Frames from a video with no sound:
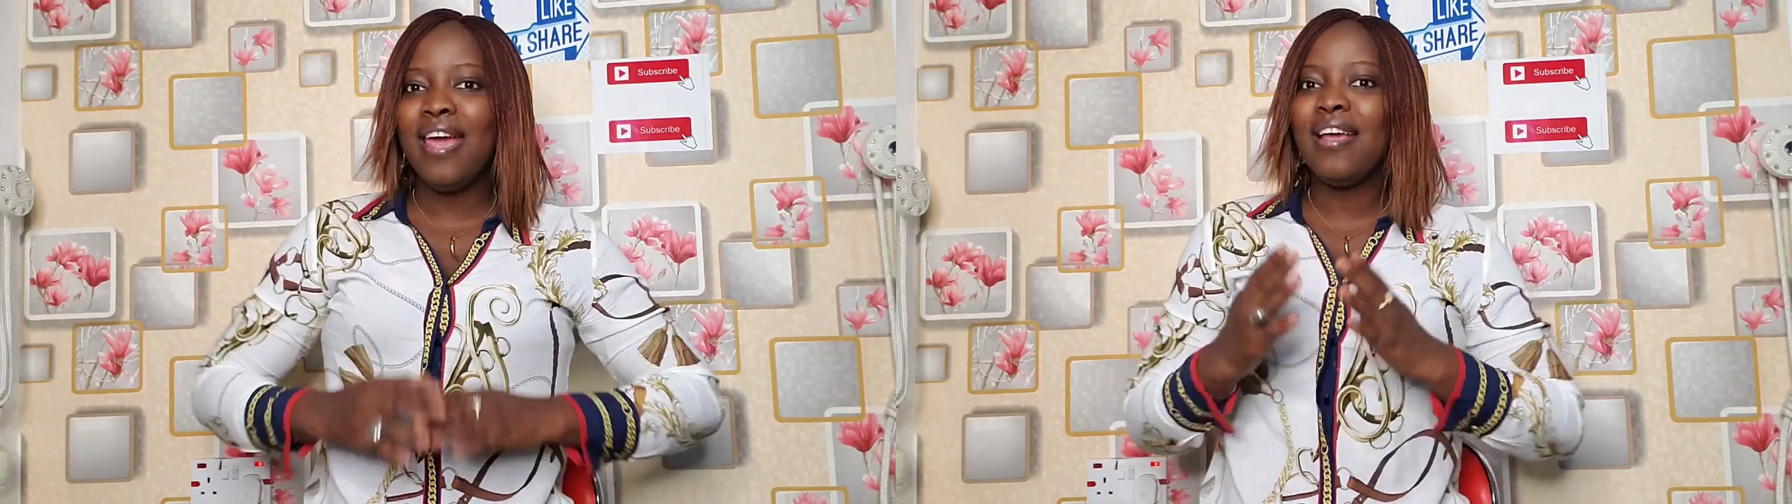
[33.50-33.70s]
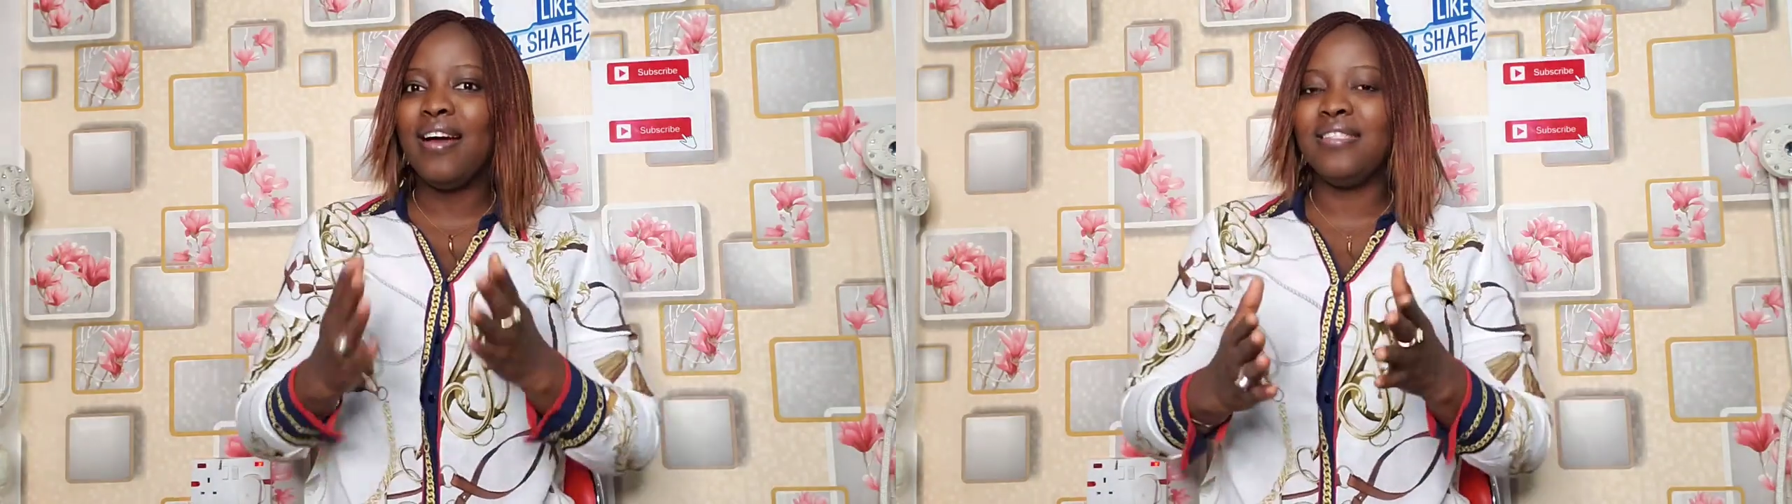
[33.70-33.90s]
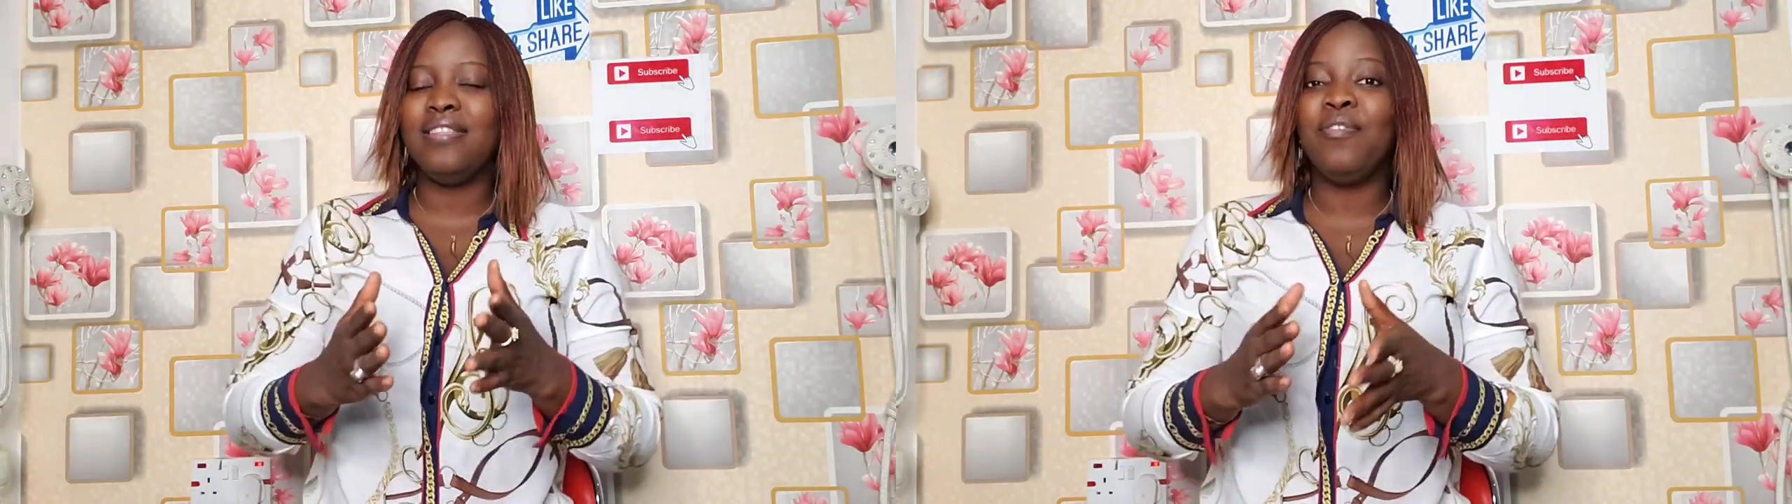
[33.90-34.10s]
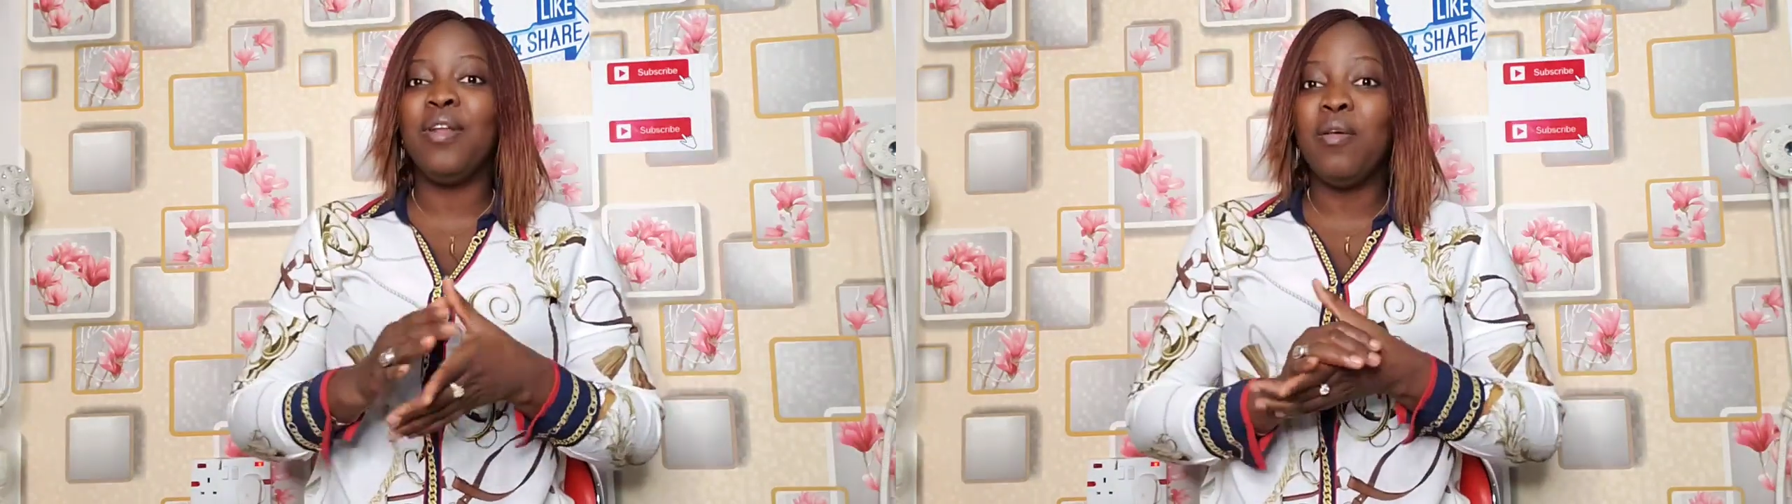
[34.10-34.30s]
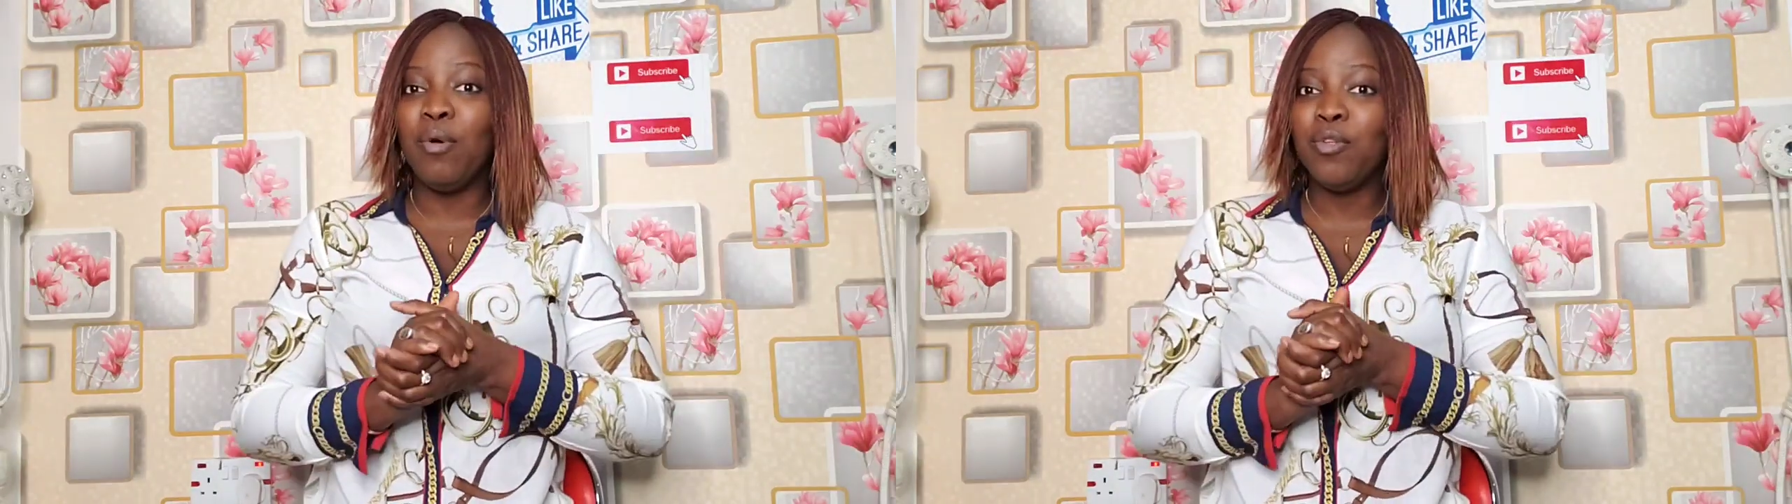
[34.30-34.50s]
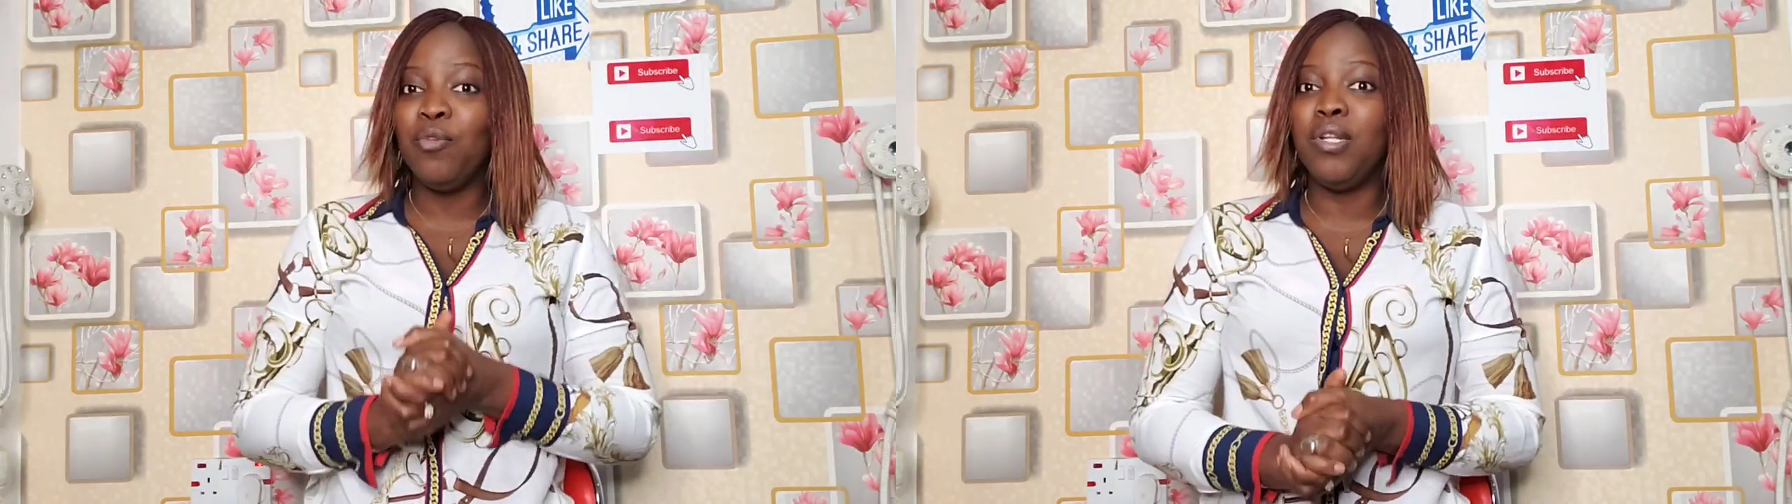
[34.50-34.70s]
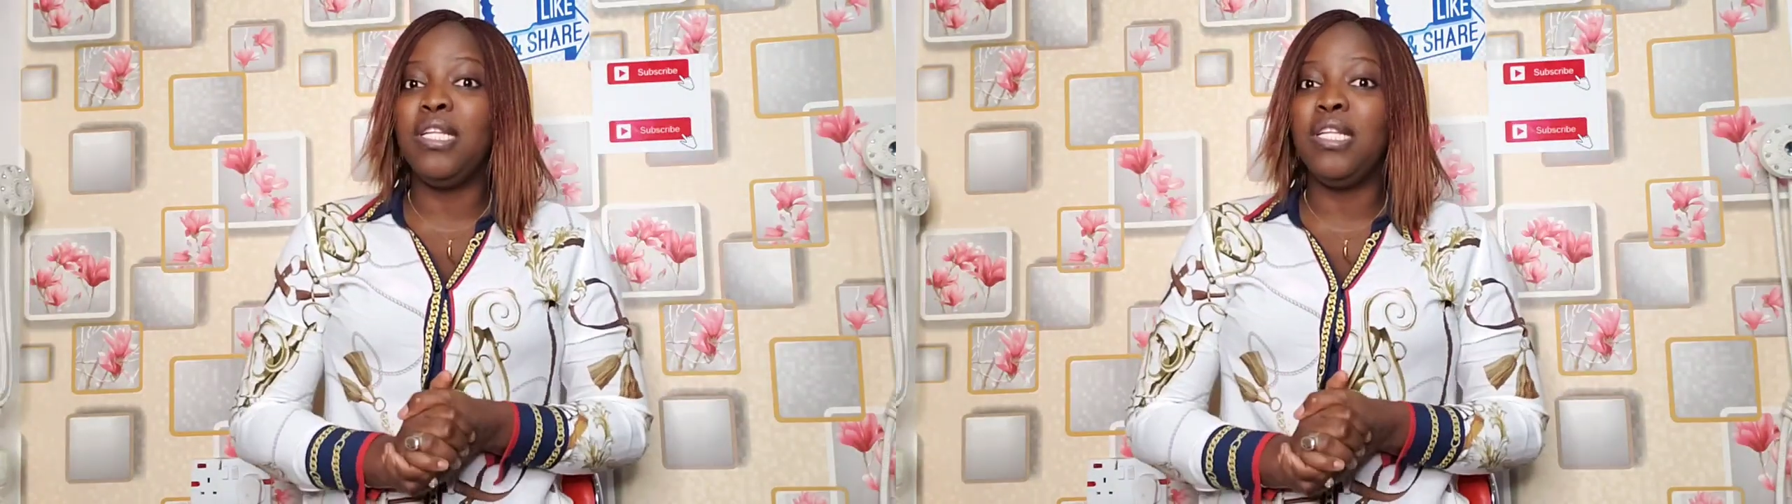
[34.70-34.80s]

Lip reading: Hey guys, if you really want to know